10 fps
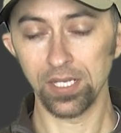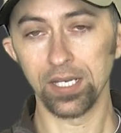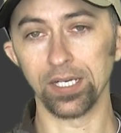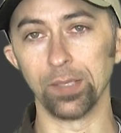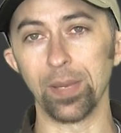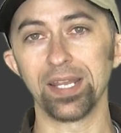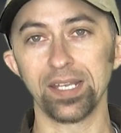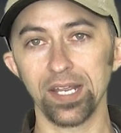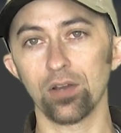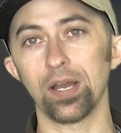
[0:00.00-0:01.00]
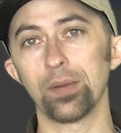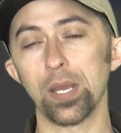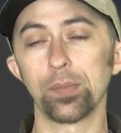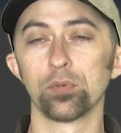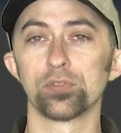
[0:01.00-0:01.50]
And now I'm
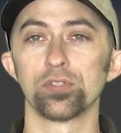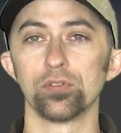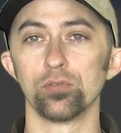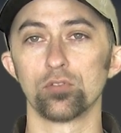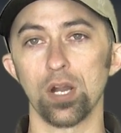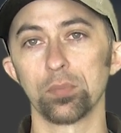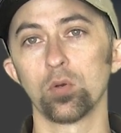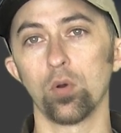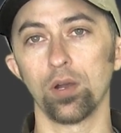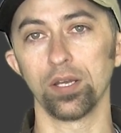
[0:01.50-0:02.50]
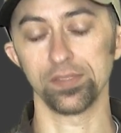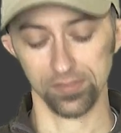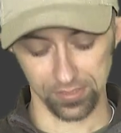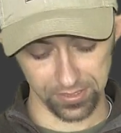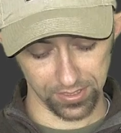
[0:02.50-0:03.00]
able to drop quads
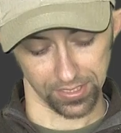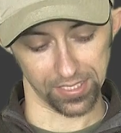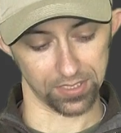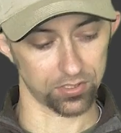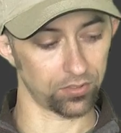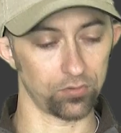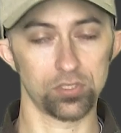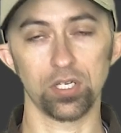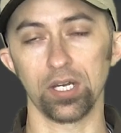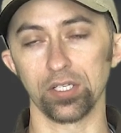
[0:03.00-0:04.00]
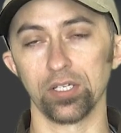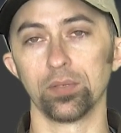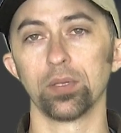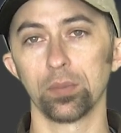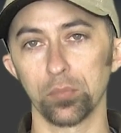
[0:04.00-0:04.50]
into the
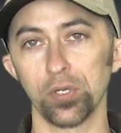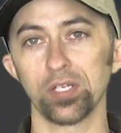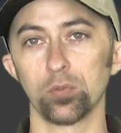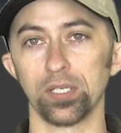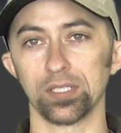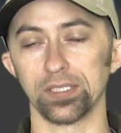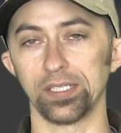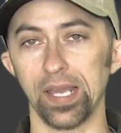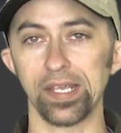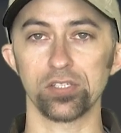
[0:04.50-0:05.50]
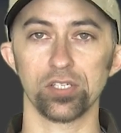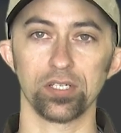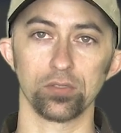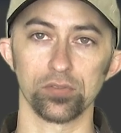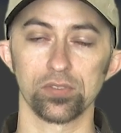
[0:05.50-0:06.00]
shotgun pretty quickly, 8
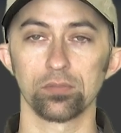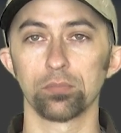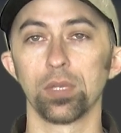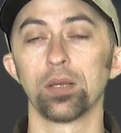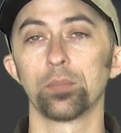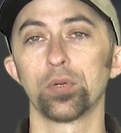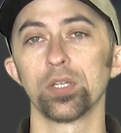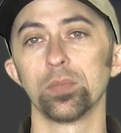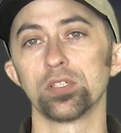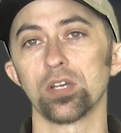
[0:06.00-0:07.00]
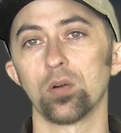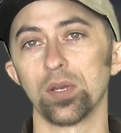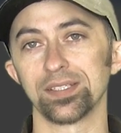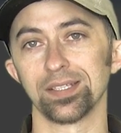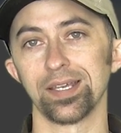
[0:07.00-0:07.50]
shells, pretty much
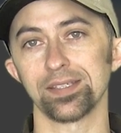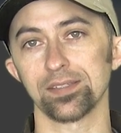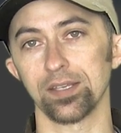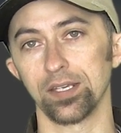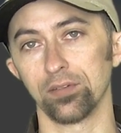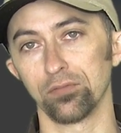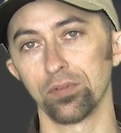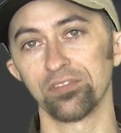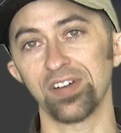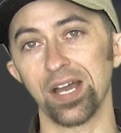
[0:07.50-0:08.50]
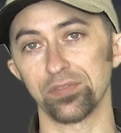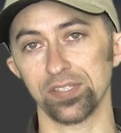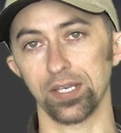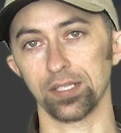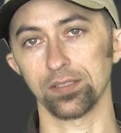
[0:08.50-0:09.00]
always less than 5
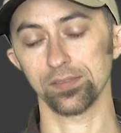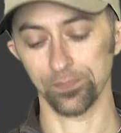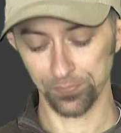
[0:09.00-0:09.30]
seconds,